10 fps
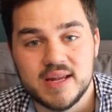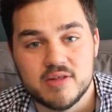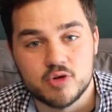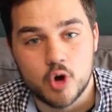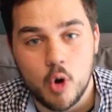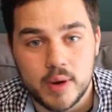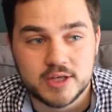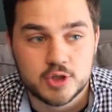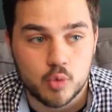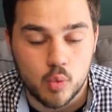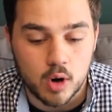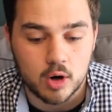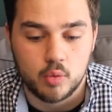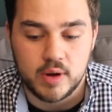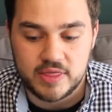that is going to
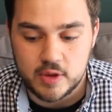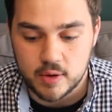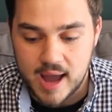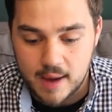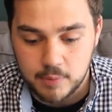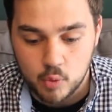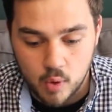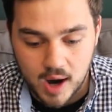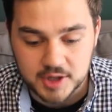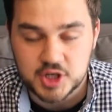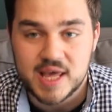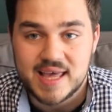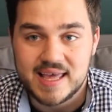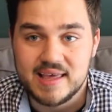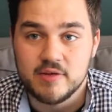work with your Apple Watch
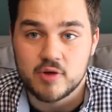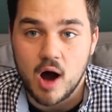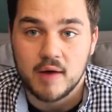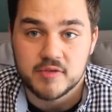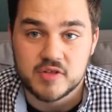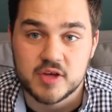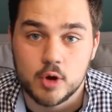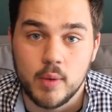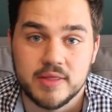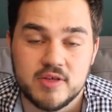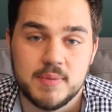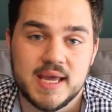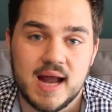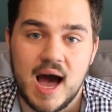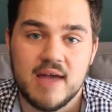is obviously going to
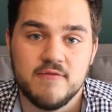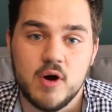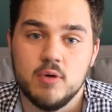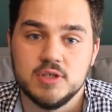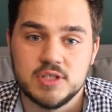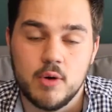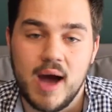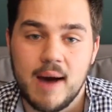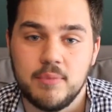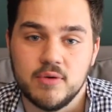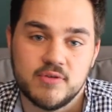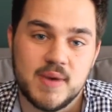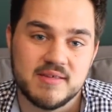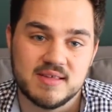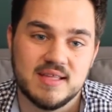be an iPhone. So Apple has
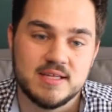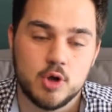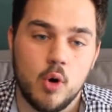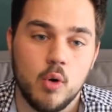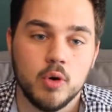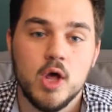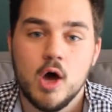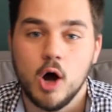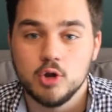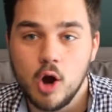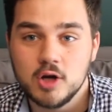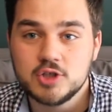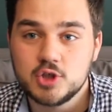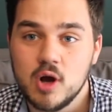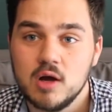basically told a
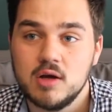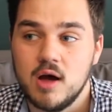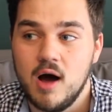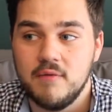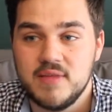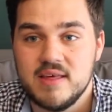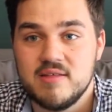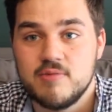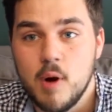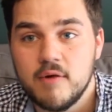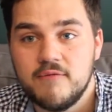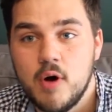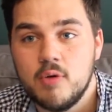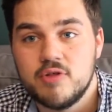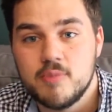large chunk of the
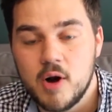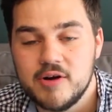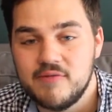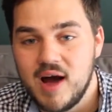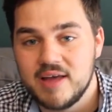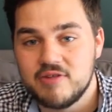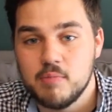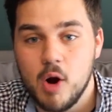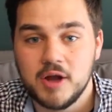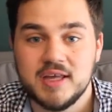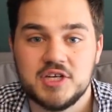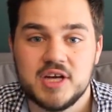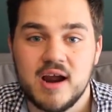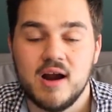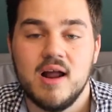smartphone, smart device market
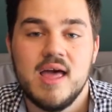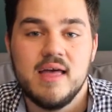share